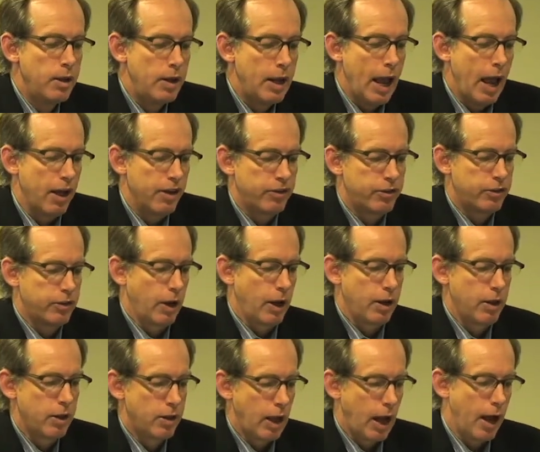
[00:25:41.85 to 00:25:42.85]
Yes,
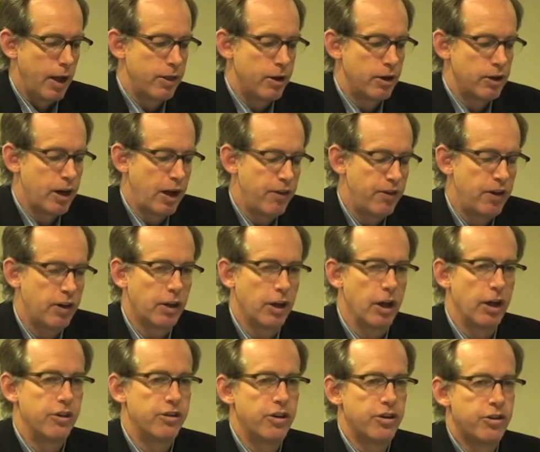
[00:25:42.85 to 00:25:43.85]
uh, there definitely
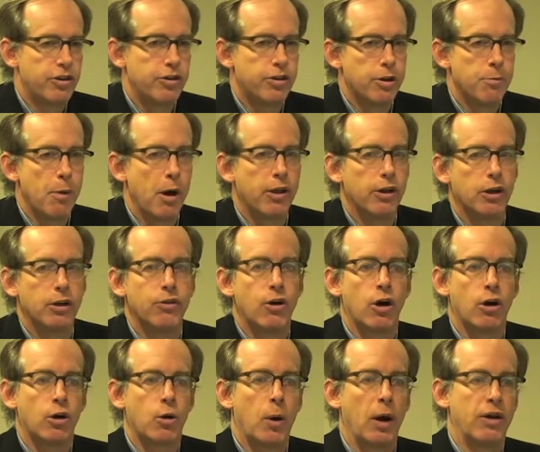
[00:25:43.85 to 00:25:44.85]
is. This is the mother of
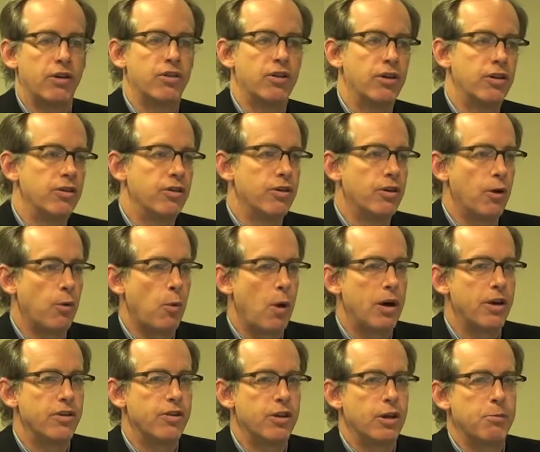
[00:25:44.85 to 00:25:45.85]
all questions. You know,
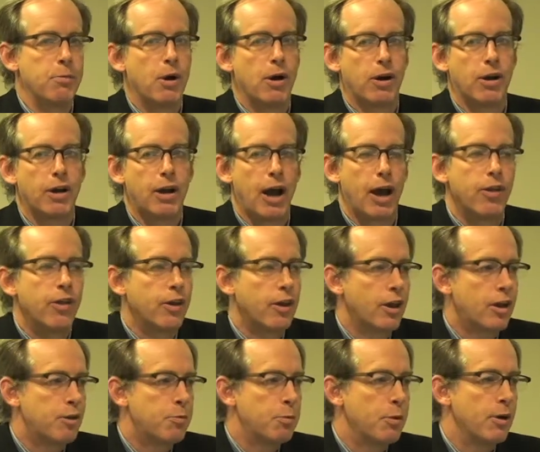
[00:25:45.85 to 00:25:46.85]
what is the American Catholic
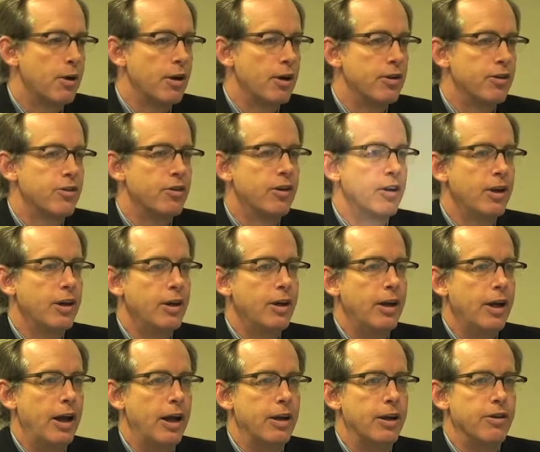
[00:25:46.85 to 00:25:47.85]
experience,
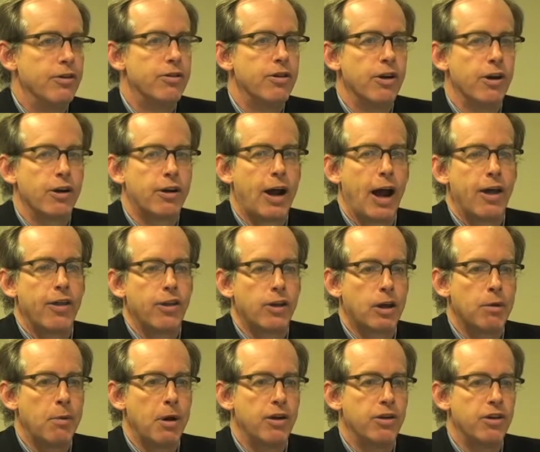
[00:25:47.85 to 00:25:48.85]
and is there a Catholic
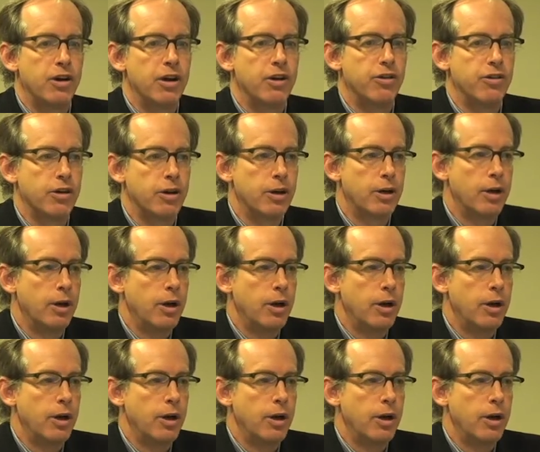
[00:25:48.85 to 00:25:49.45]
imagination?